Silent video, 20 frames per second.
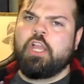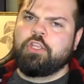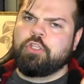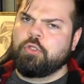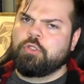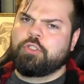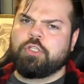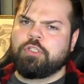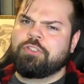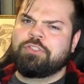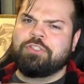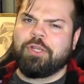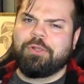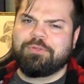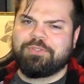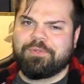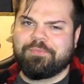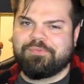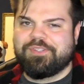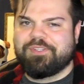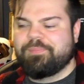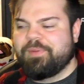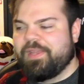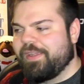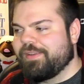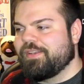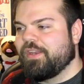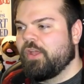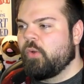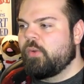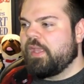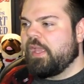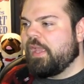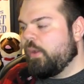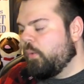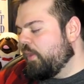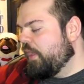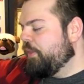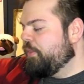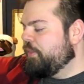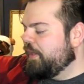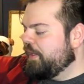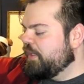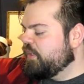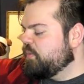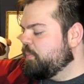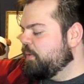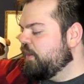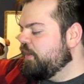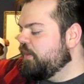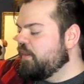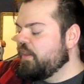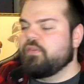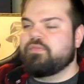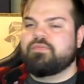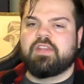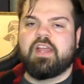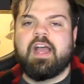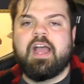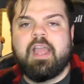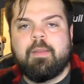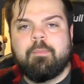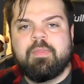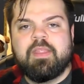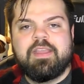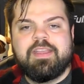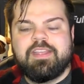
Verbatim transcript: you should show some respect. Okay, well, I think it's been enough time.